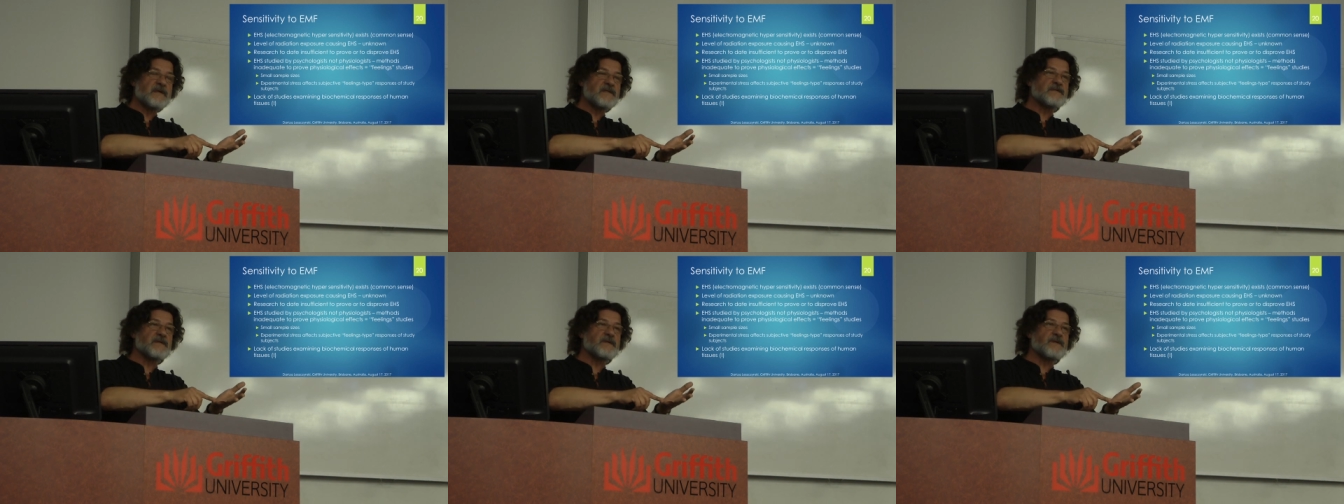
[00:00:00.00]

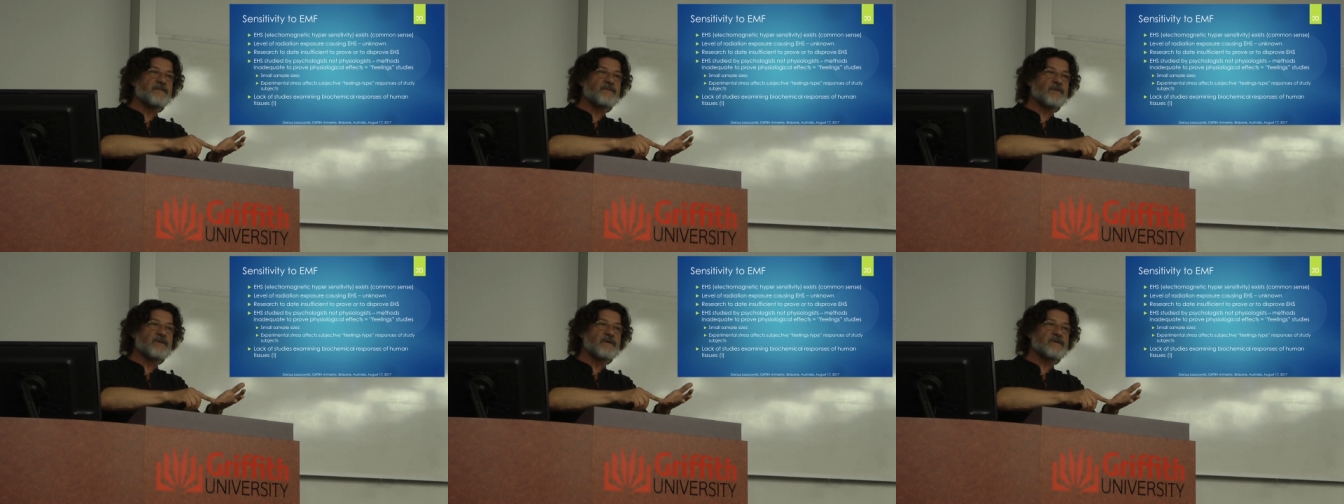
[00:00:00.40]

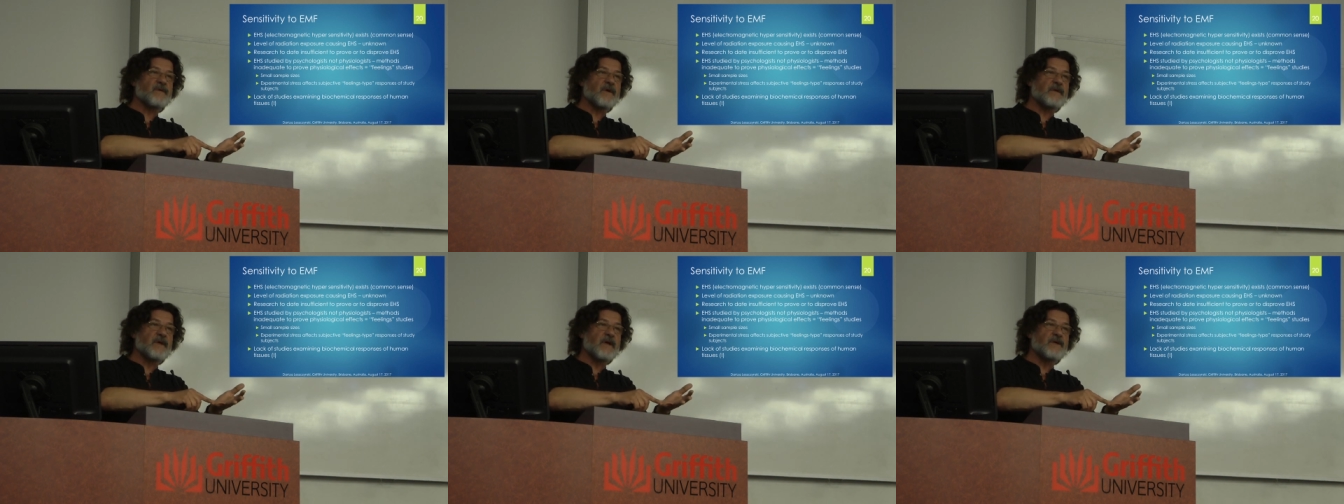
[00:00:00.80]
sensitive to
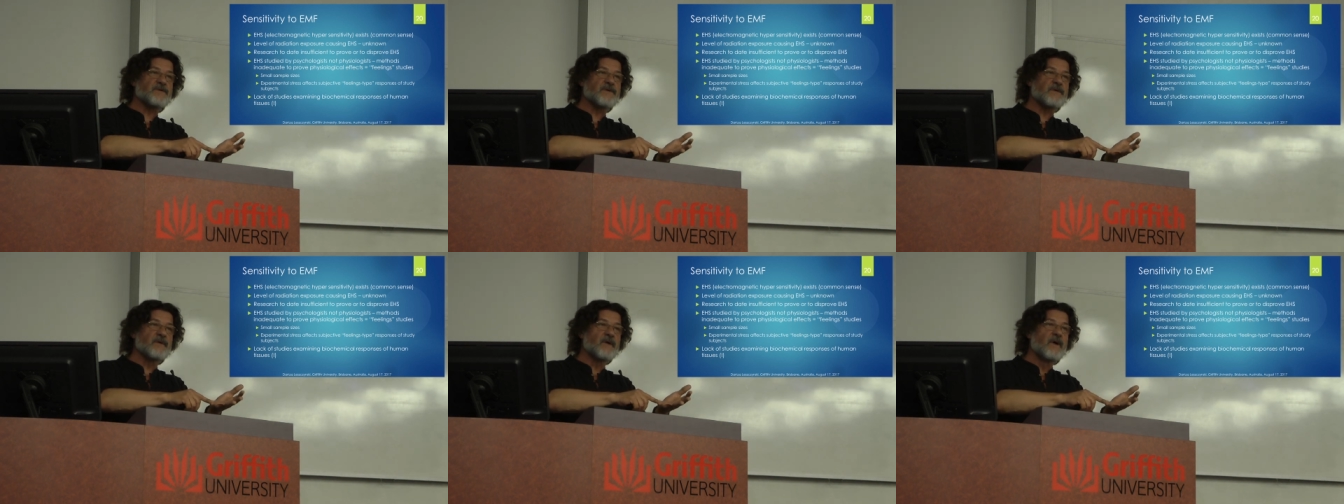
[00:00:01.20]
this
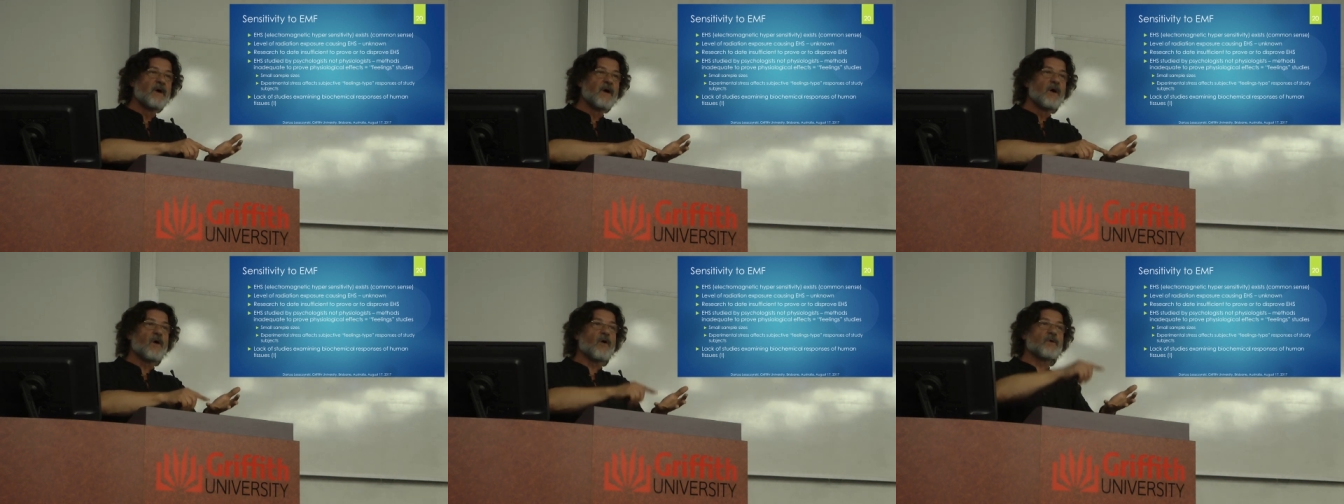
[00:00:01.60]

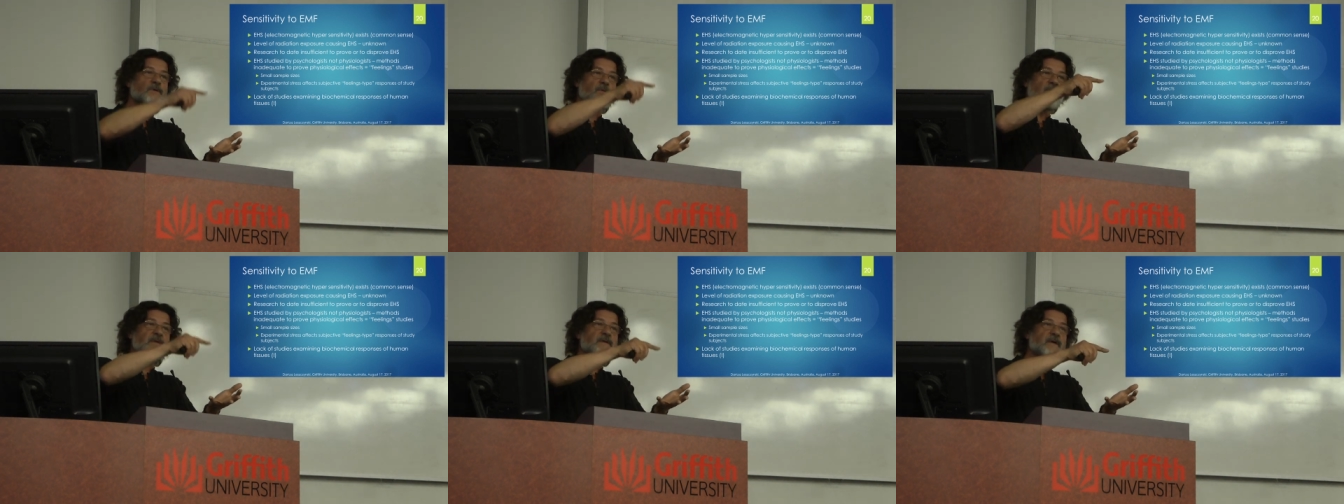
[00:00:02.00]
radiation
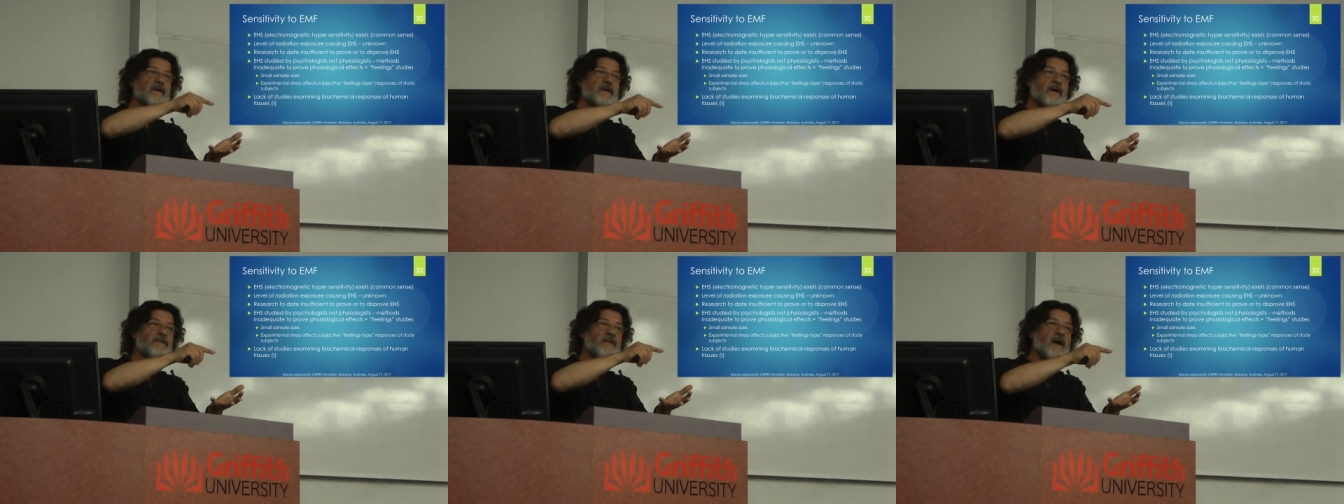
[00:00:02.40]
or
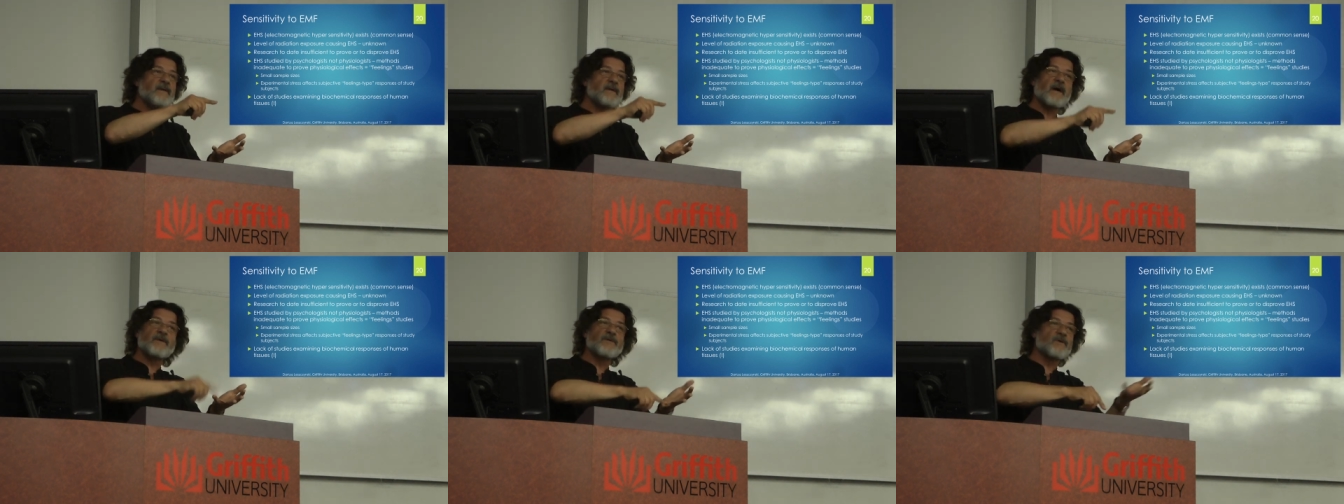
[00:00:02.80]

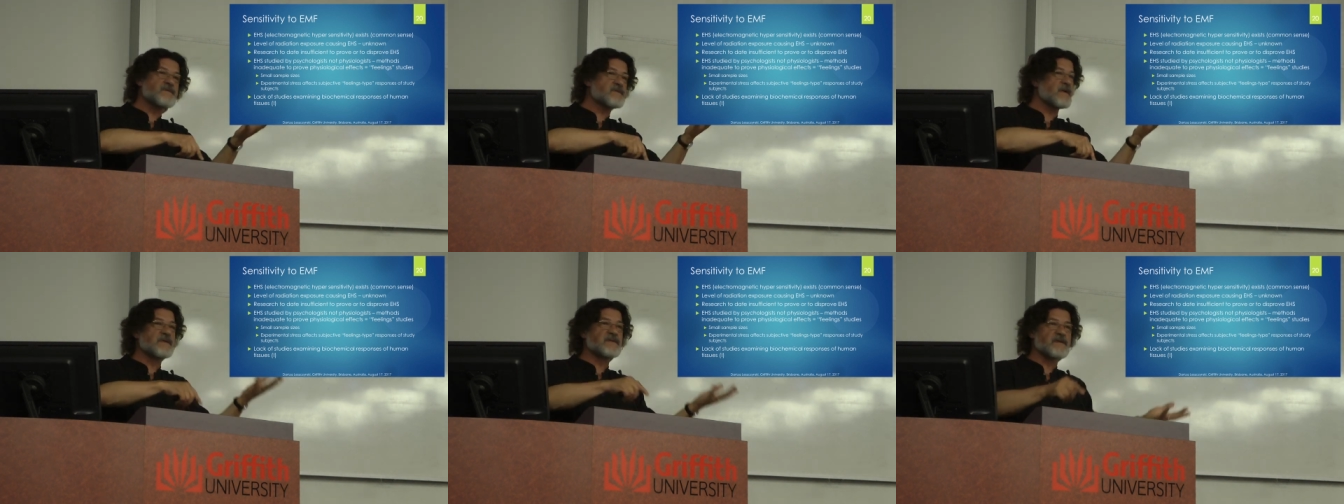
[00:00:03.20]
29 are
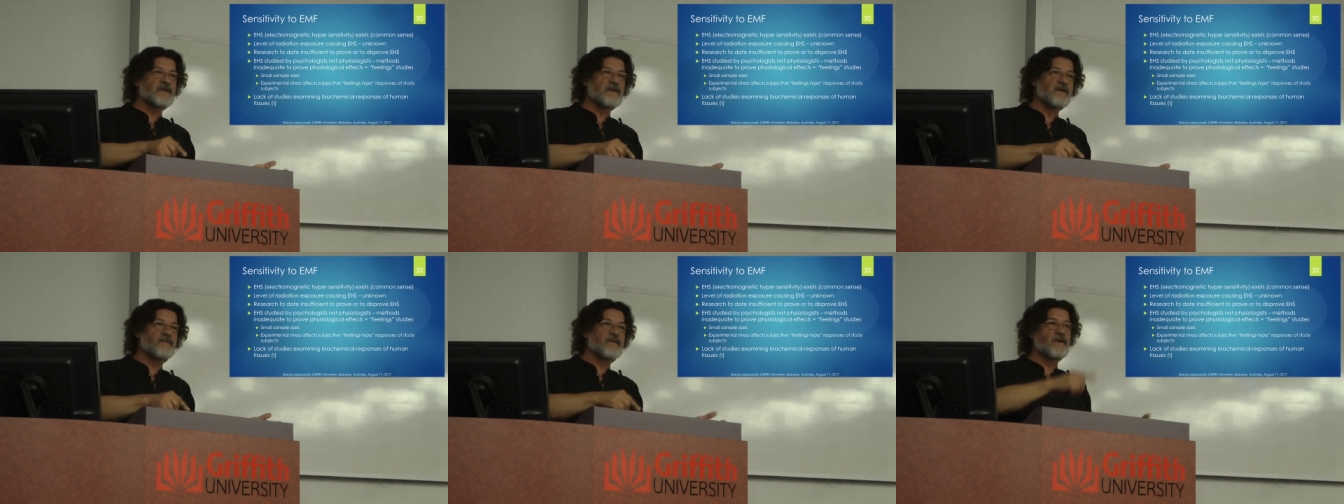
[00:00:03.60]
not
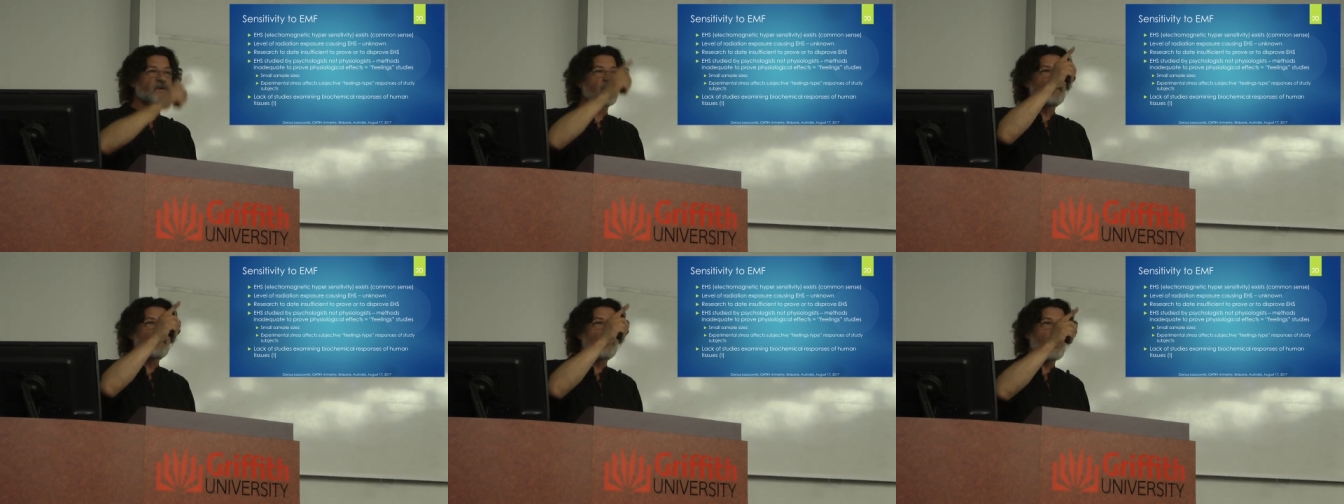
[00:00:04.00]

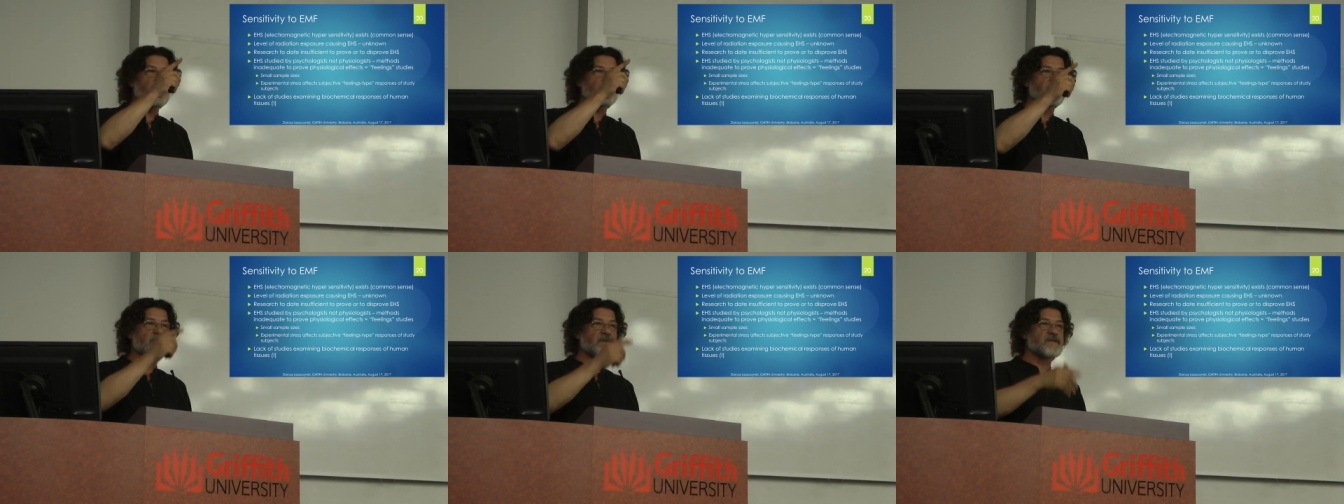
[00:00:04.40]
sensitive and only
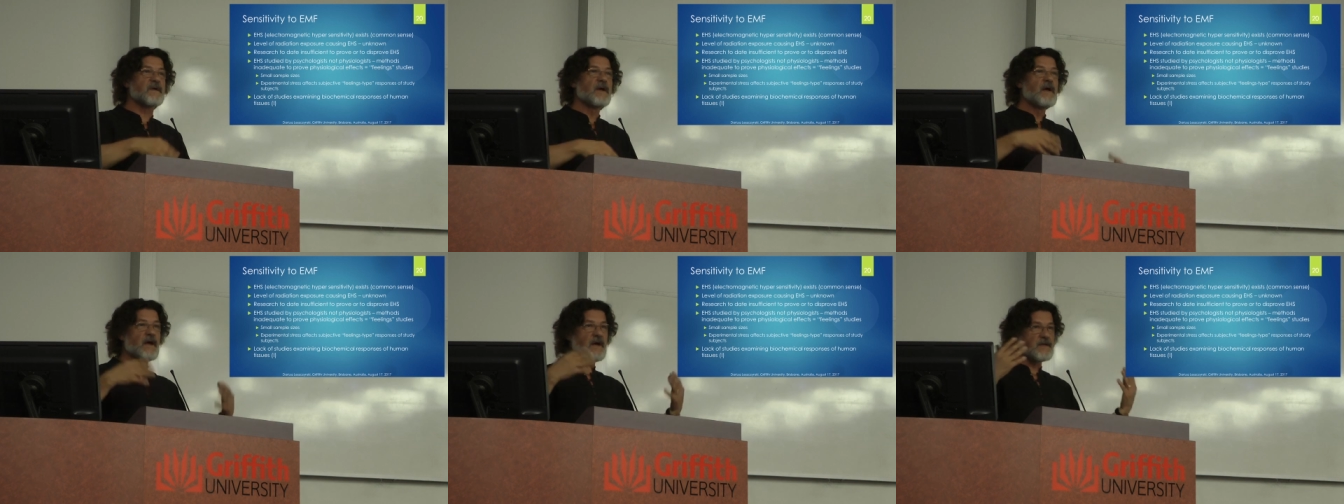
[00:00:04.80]

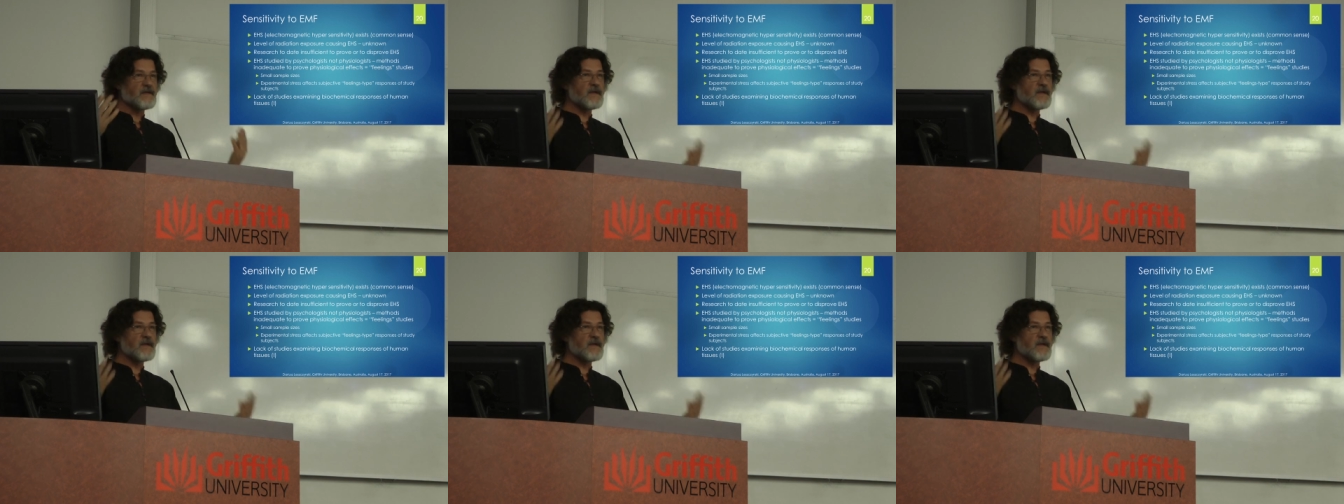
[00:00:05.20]
one is.